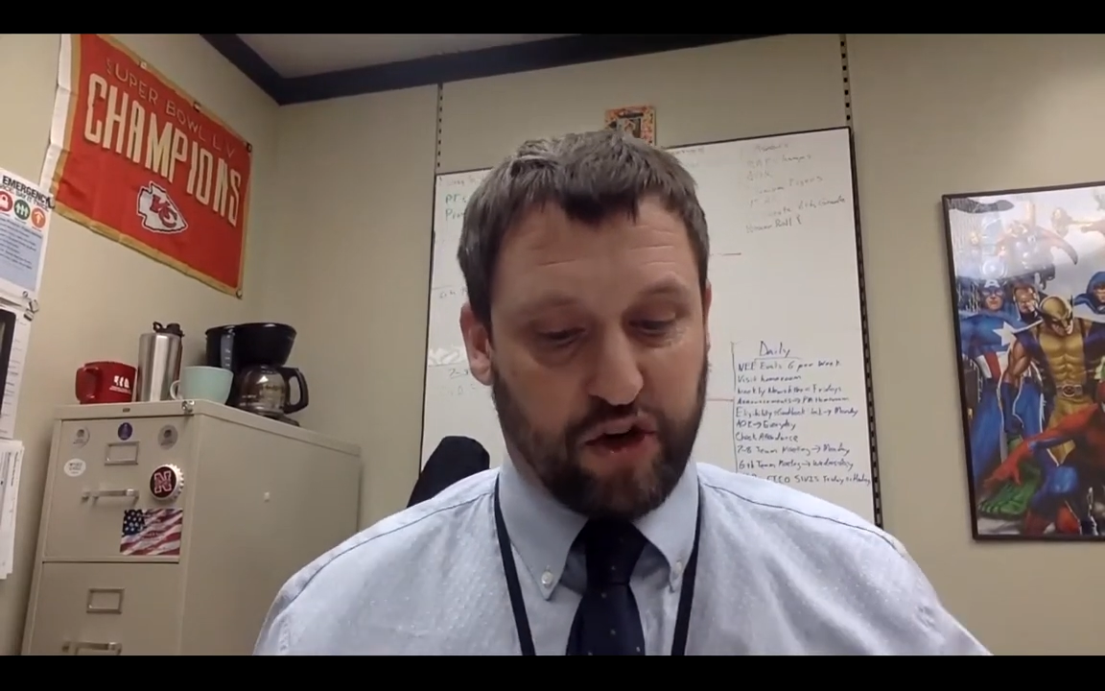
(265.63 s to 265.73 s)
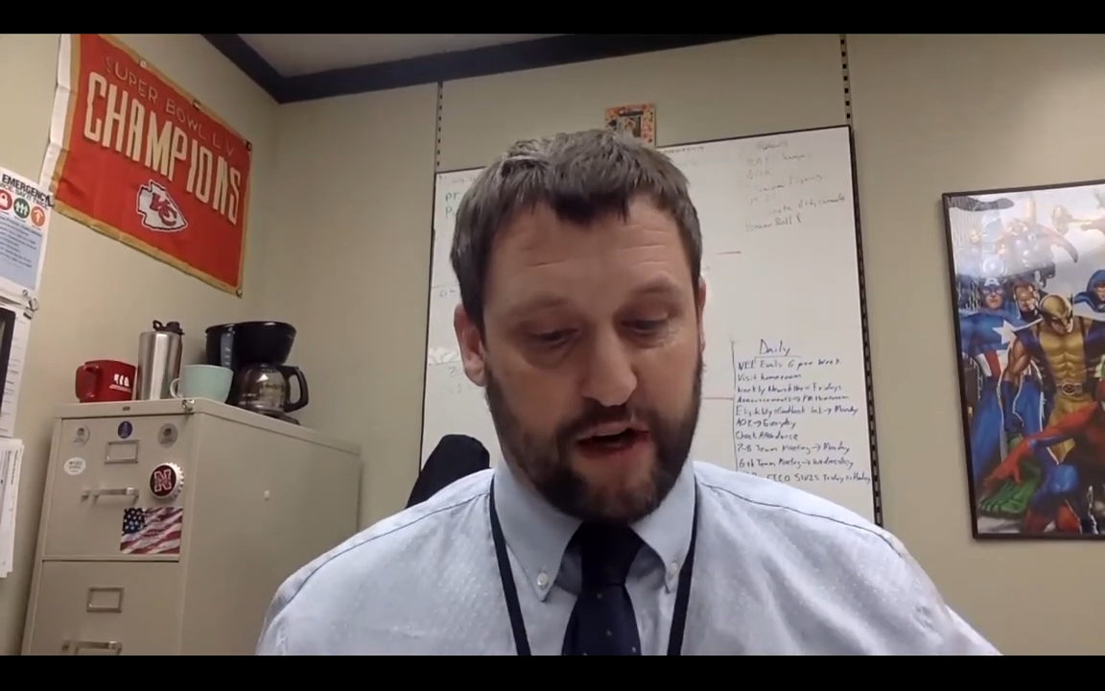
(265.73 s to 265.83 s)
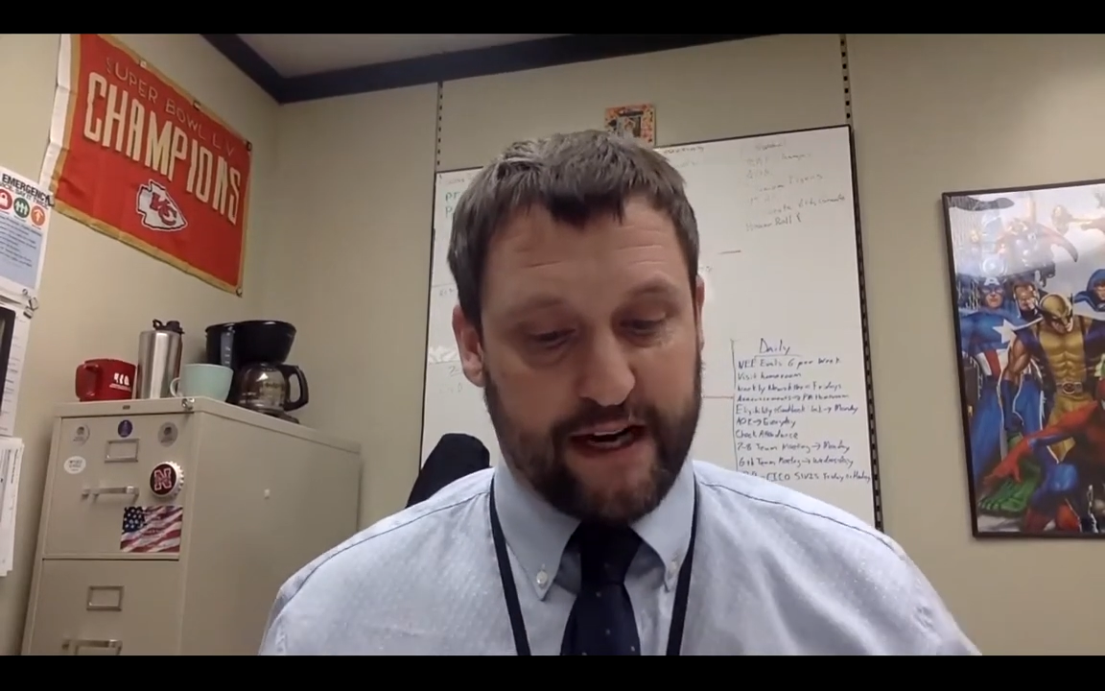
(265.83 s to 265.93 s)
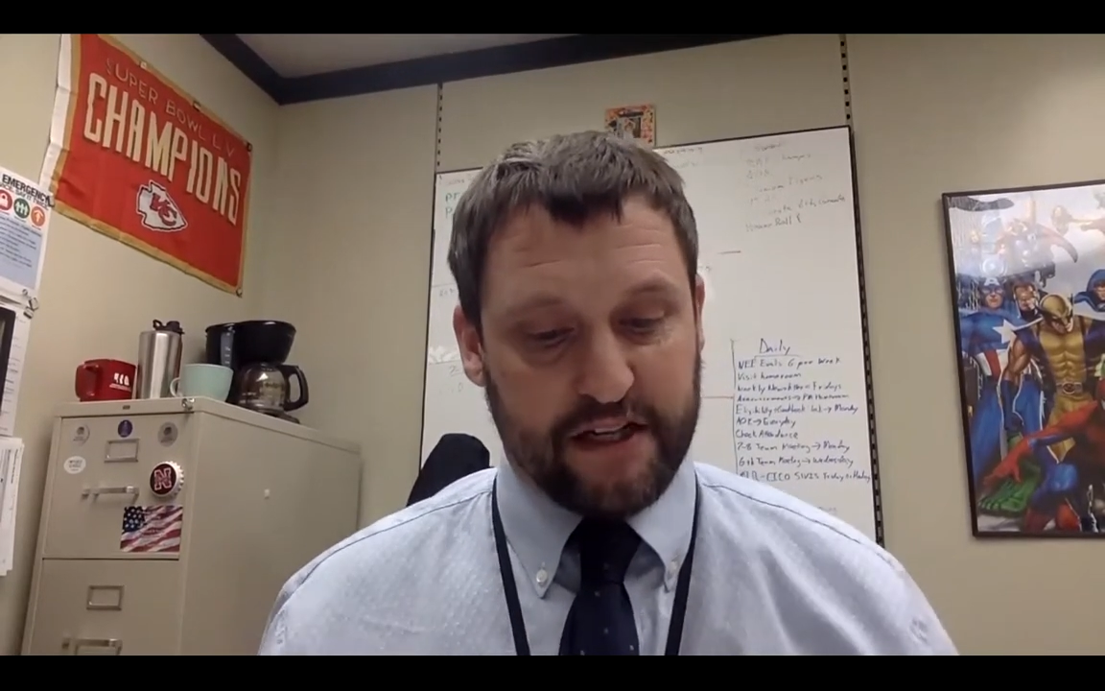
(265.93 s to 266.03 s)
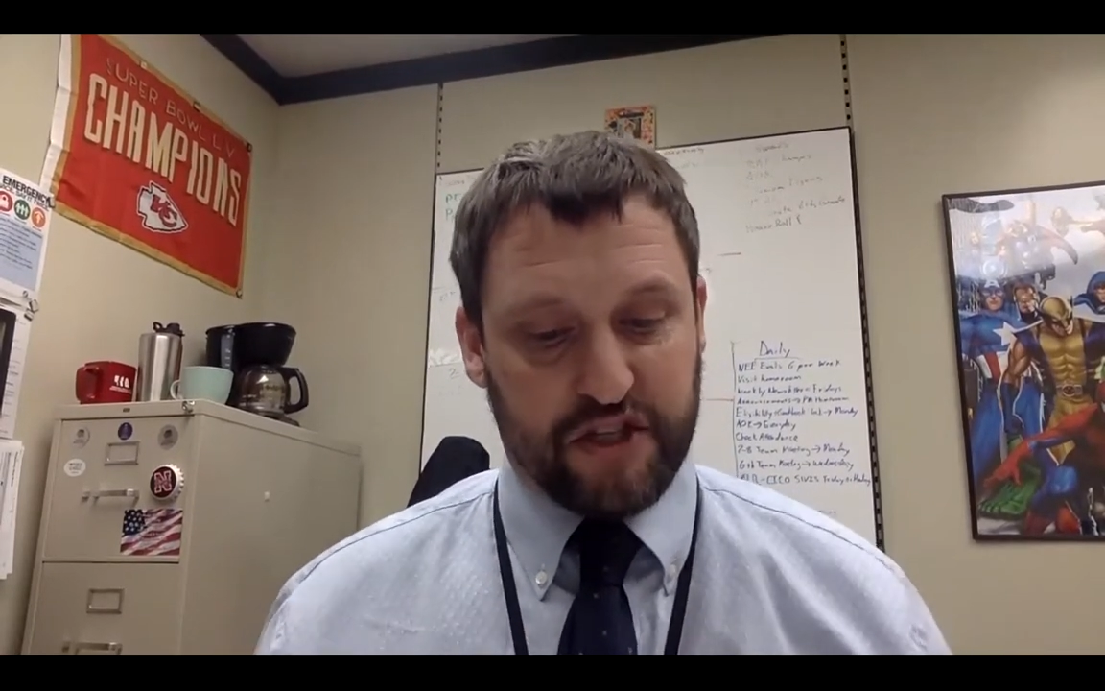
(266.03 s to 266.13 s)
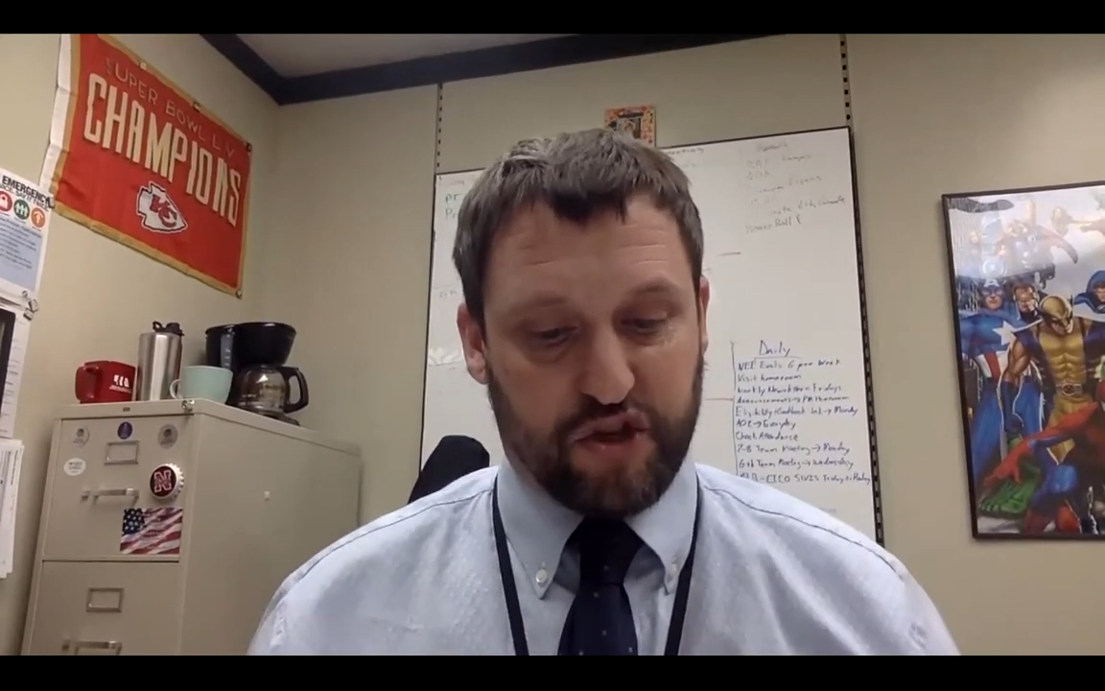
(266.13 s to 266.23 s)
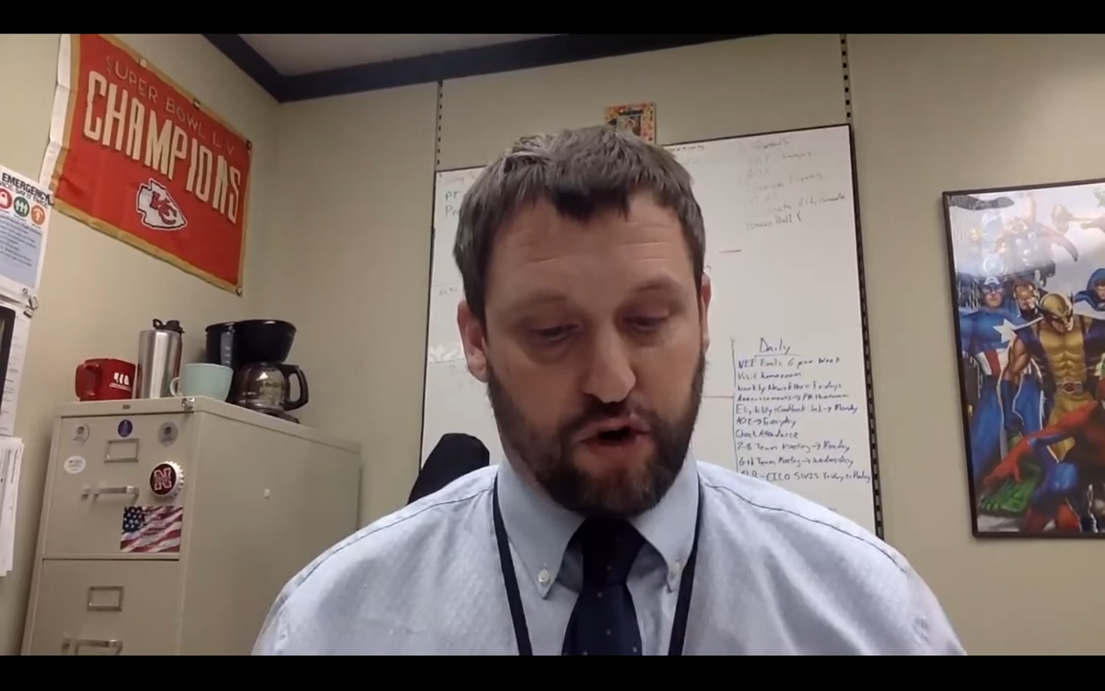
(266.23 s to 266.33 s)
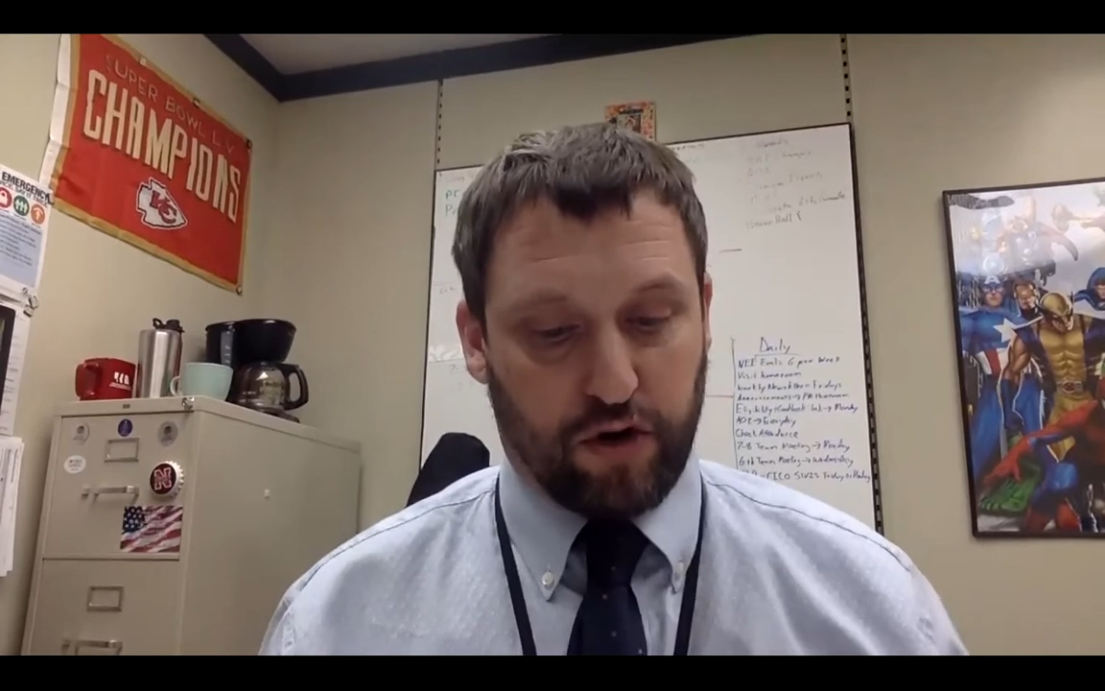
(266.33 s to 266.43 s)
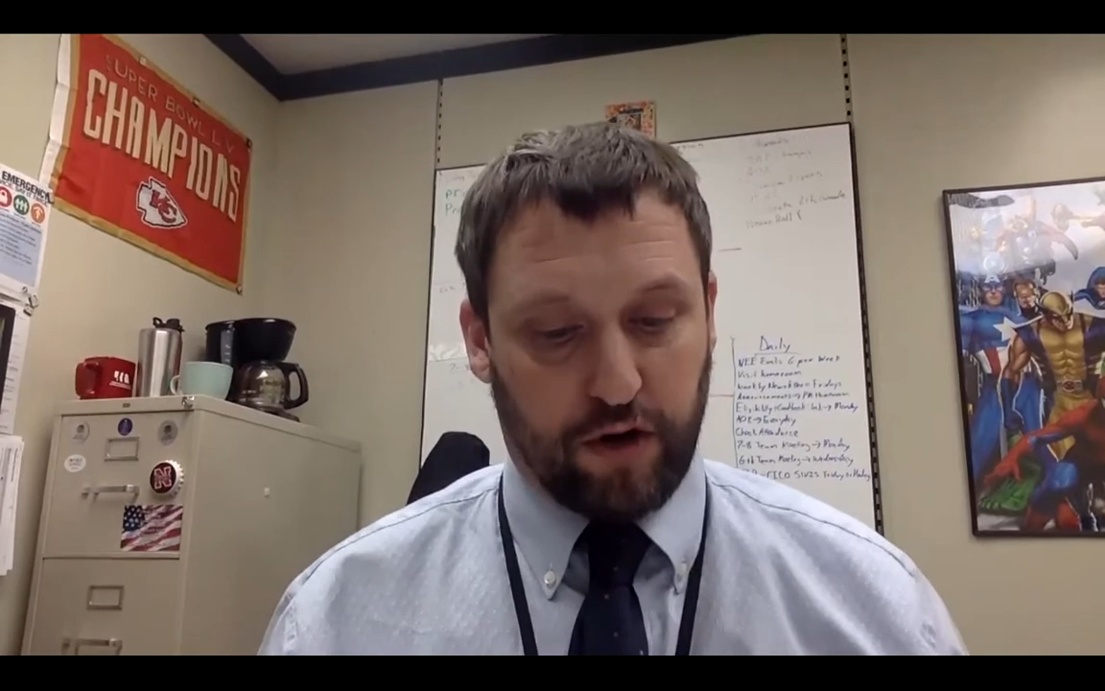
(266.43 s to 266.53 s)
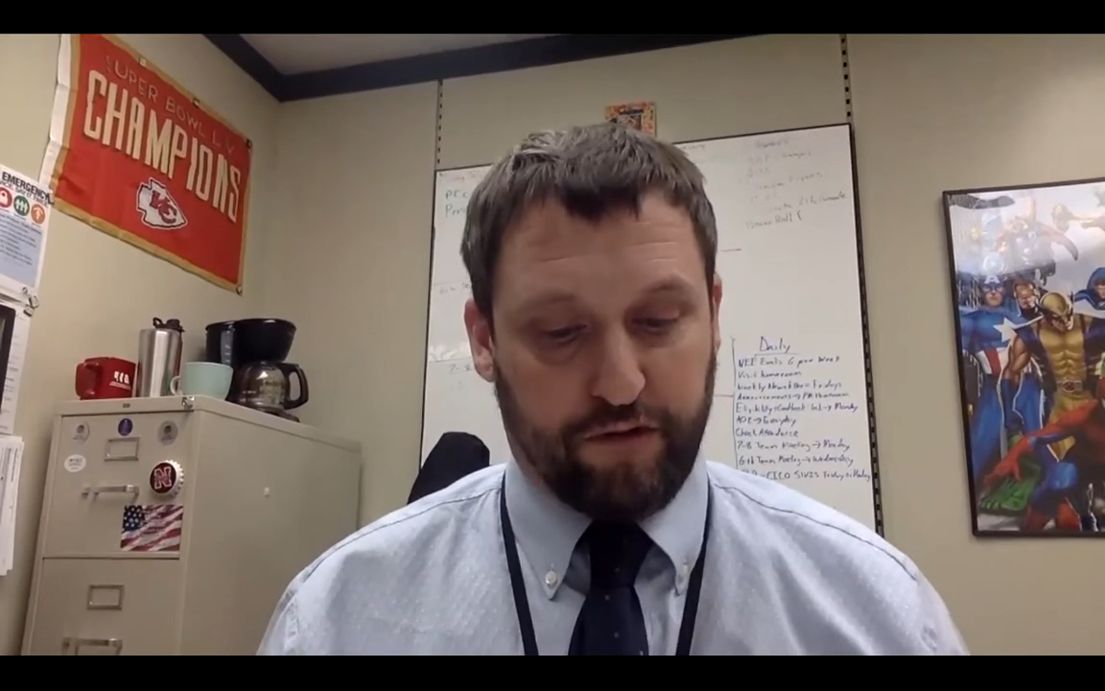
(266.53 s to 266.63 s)
grade
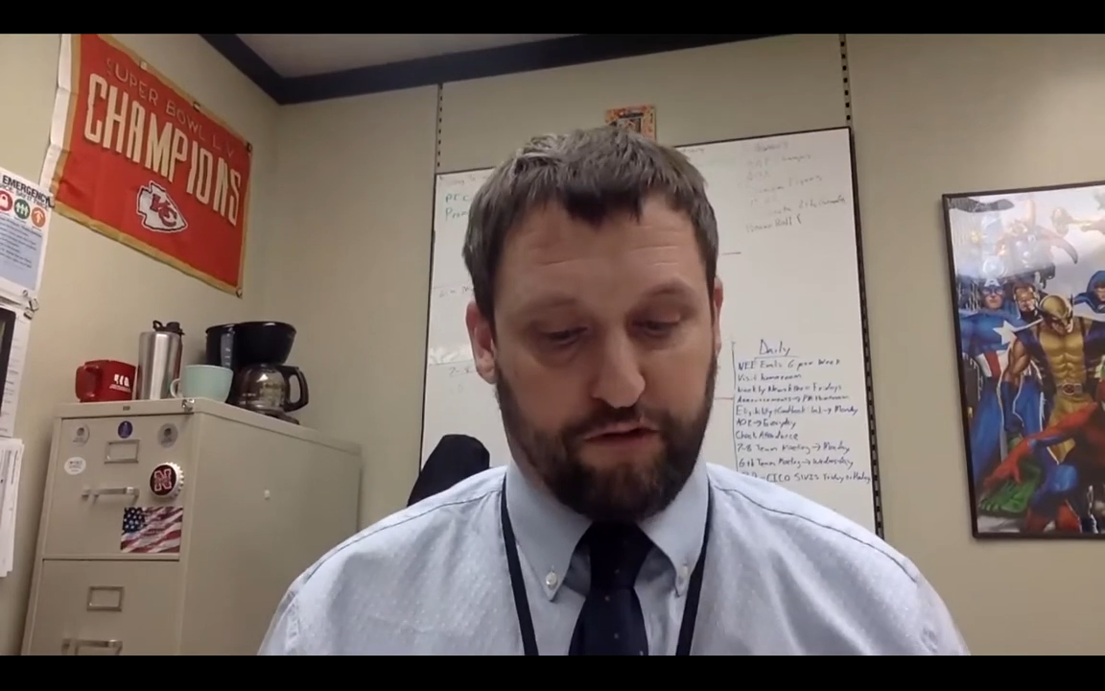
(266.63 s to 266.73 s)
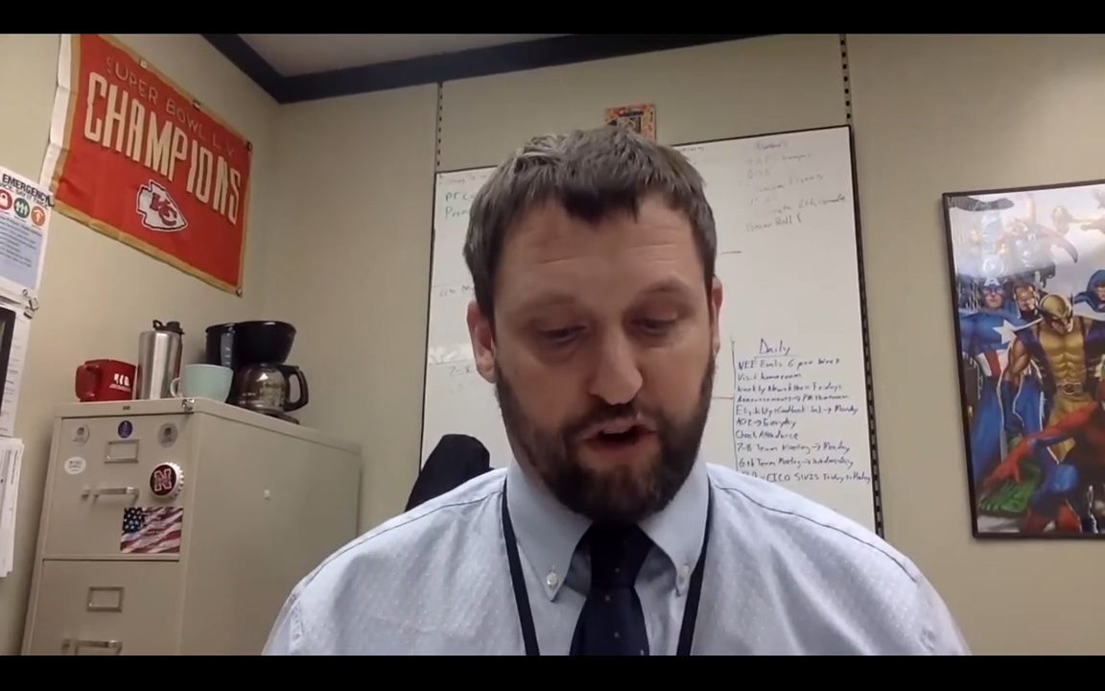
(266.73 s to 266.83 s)
Circle of